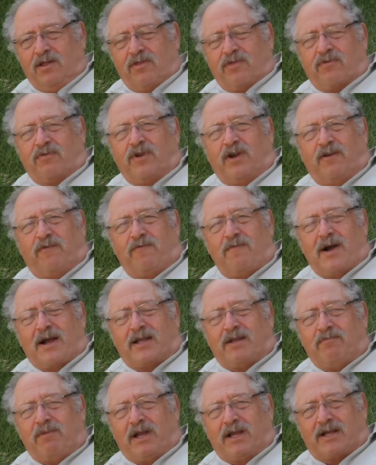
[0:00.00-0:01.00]
three of my,
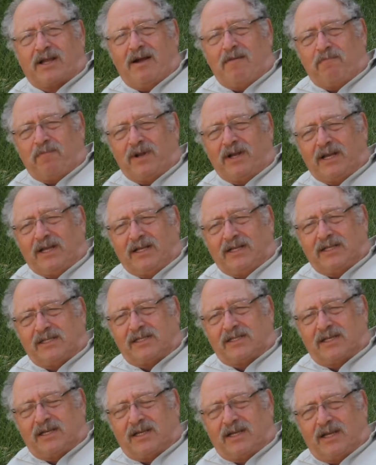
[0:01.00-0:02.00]
my
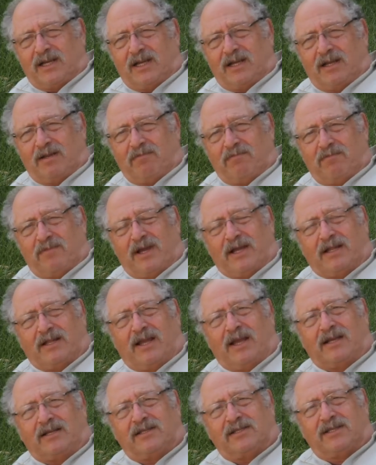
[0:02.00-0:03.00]
companies made
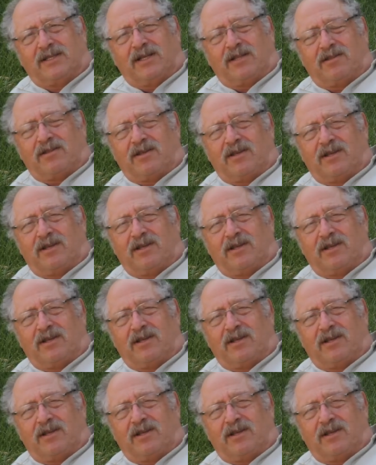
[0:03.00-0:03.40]
exit